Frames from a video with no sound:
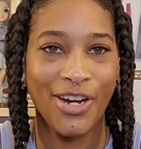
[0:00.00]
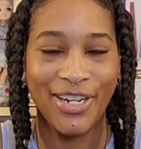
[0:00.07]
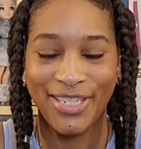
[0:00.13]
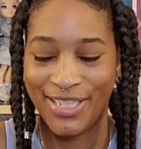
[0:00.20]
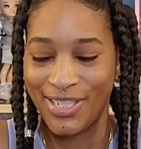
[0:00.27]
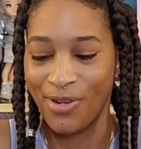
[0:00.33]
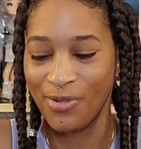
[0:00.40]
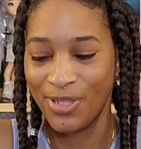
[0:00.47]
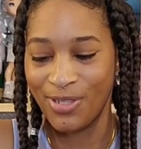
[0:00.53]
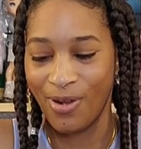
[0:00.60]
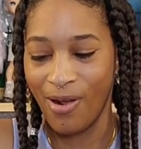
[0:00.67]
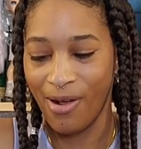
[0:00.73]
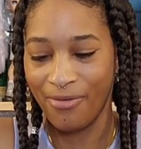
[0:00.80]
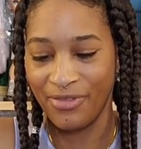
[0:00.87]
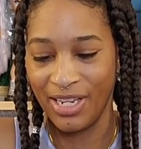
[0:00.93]
It's so
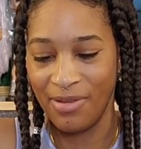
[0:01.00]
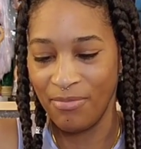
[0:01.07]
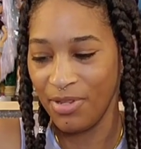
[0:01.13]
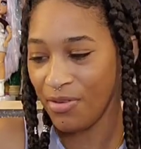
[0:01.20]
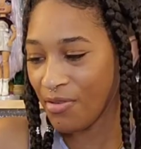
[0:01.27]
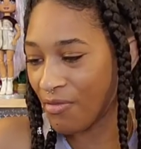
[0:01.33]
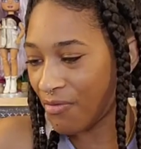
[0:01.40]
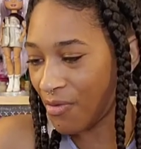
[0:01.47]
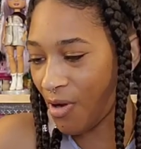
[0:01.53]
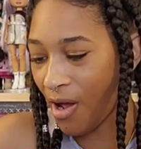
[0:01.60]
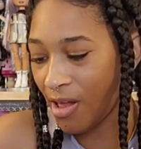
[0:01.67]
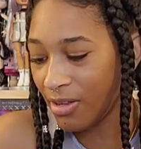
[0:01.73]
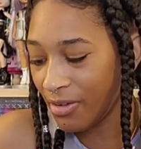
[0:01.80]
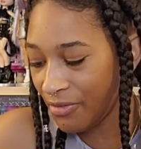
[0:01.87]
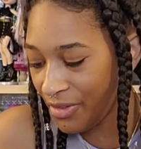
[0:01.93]
soft and beautiful.
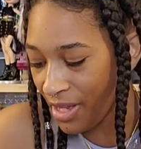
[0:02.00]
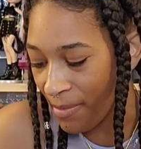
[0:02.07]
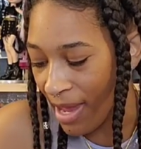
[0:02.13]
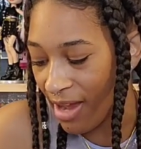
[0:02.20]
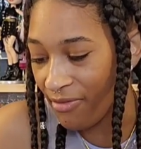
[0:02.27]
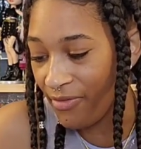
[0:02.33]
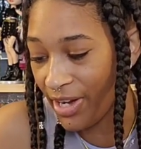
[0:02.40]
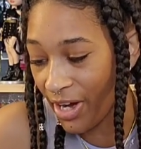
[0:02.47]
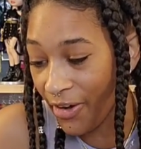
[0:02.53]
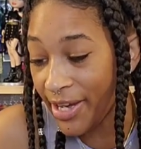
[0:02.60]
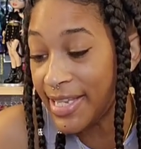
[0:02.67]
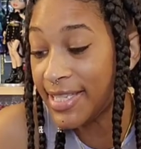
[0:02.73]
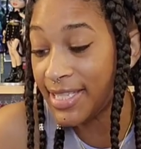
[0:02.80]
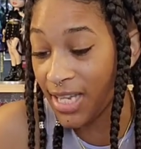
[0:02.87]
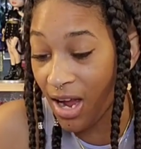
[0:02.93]
All of them have very
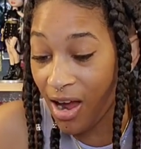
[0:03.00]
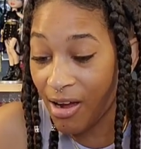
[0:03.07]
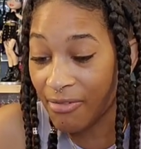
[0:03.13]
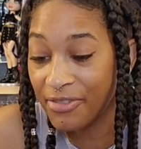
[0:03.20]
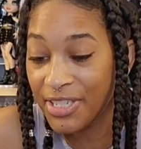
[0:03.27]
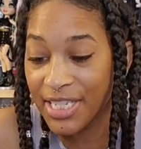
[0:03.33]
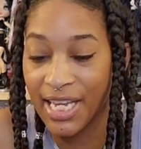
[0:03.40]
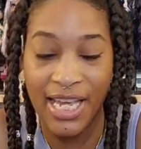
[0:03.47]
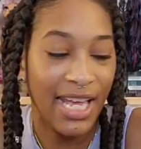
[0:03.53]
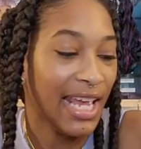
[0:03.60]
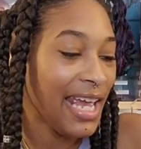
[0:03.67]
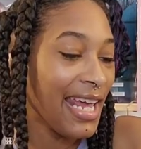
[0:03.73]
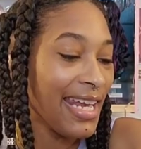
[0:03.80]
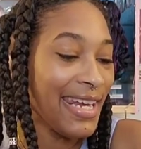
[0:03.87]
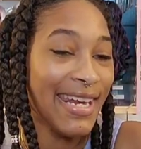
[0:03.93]
soft,
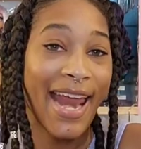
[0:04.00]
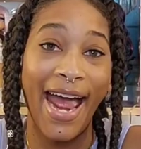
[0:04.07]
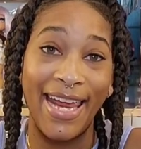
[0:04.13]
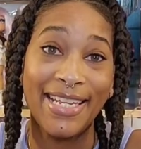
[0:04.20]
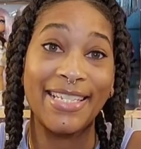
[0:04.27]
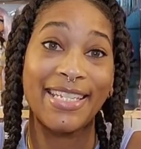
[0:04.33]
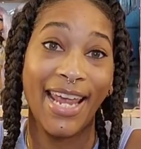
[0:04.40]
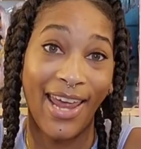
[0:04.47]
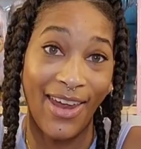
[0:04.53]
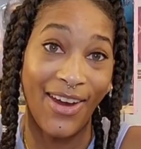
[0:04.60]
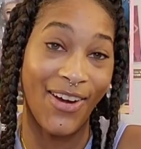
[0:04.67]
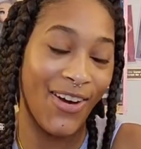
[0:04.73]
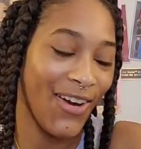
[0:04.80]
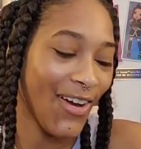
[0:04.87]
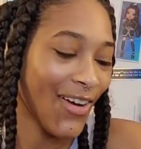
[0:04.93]
nice
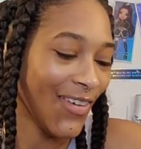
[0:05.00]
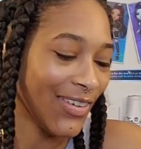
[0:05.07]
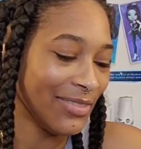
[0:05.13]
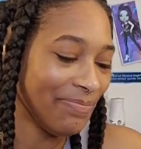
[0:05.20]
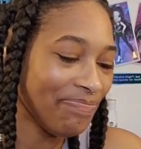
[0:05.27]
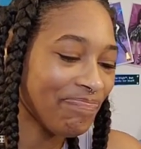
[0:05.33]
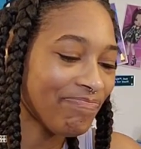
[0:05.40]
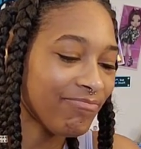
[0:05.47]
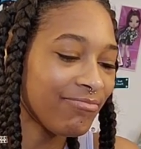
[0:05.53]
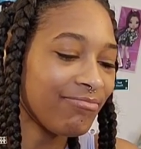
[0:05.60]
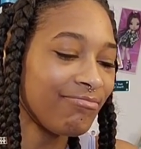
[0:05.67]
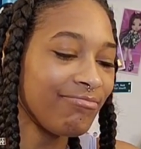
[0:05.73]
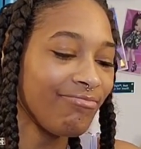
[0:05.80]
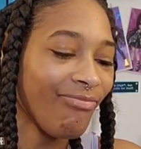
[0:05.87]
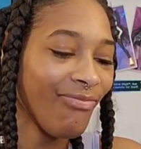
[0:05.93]
hair.
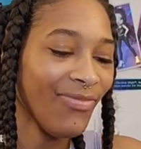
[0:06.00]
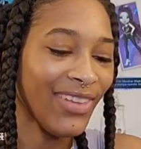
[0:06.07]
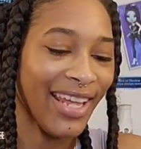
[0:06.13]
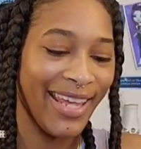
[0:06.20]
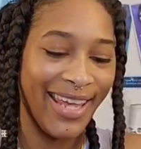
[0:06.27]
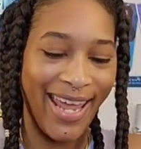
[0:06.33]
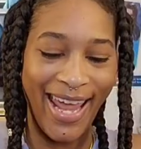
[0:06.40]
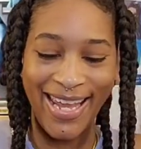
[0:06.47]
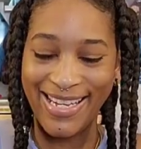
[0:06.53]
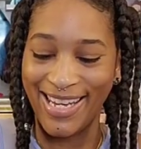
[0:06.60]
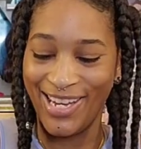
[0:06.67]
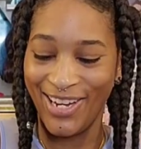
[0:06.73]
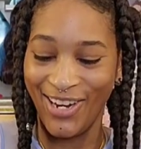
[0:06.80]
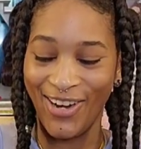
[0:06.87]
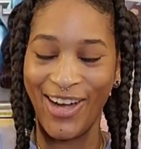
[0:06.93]
And
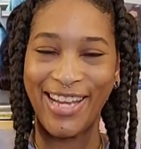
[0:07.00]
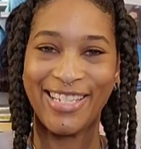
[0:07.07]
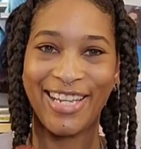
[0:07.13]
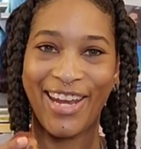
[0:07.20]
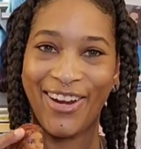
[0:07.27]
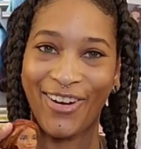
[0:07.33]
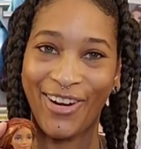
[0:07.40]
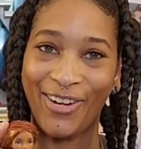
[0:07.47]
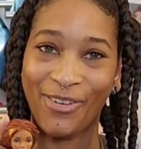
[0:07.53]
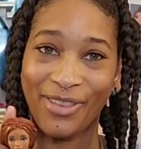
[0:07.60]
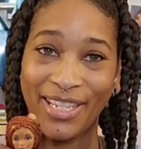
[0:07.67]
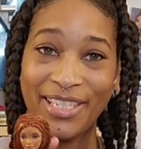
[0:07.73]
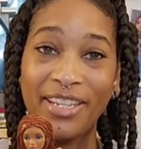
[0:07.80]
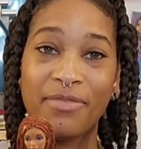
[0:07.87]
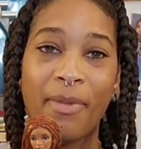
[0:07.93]
here is Ariel.
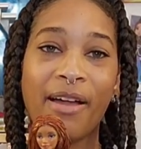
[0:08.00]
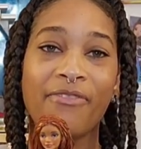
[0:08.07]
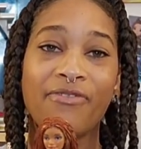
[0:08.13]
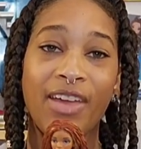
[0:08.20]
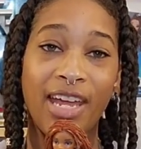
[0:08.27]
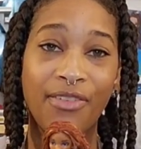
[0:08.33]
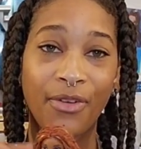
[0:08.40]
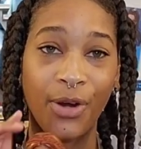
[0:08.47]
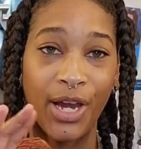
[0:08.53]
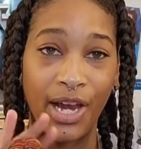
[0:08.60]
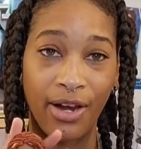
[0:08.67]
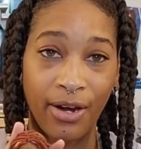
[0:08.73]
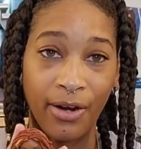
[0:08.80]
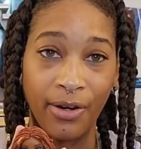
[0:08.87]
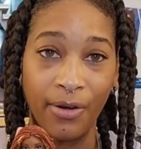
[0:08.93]
This is my favorite
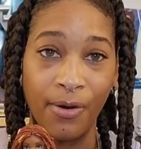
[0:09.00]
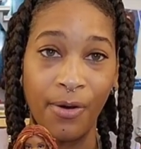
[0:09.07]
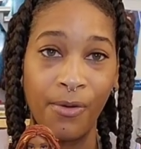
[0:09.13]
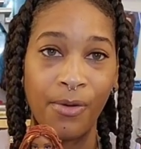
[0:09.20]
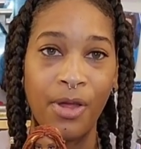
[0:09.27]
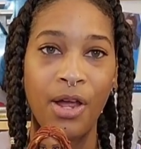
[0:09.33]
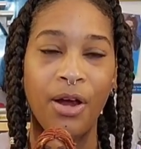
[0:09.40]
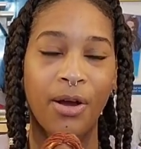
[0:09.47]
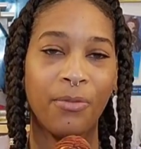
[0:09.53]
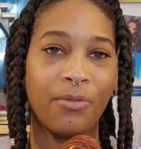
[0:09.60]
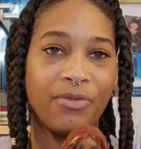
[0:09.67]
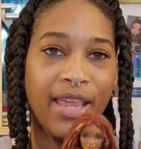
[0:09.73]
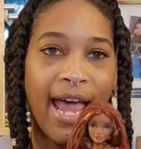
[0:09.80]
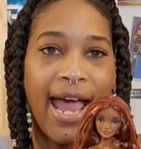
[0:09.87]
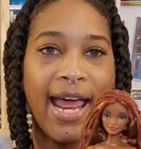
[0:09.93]
Ariel uh,
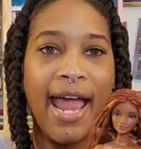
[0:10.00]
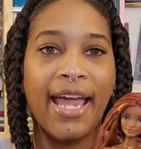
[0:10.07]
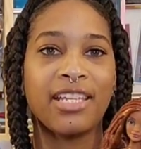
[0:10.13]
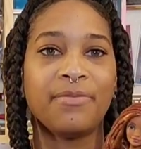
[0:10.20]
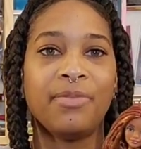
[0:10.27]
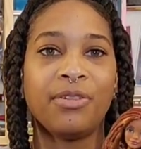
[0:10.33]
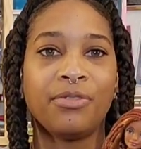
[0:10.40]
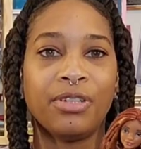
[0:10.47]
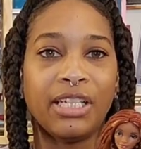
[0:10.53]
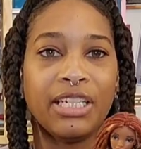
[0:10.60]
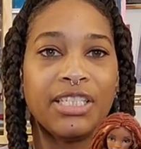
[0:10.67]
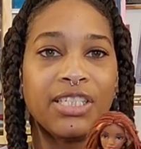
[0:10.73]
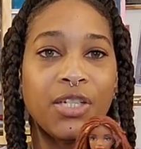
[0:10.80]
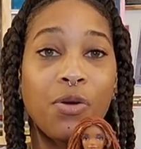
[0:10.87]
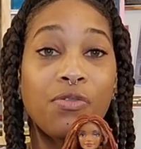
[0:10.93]
that has been
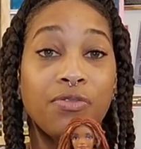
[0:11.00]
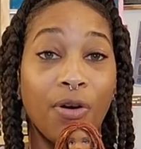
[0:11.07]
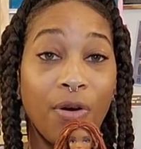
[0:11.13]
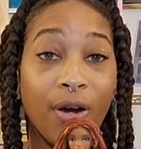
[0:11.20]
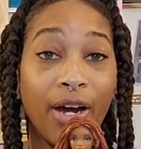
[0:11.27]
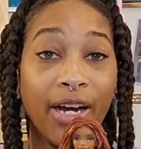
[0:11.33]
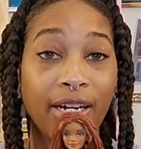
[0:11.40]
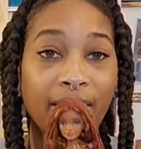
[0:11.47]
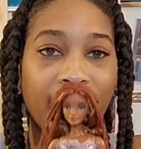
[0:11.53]
released so far.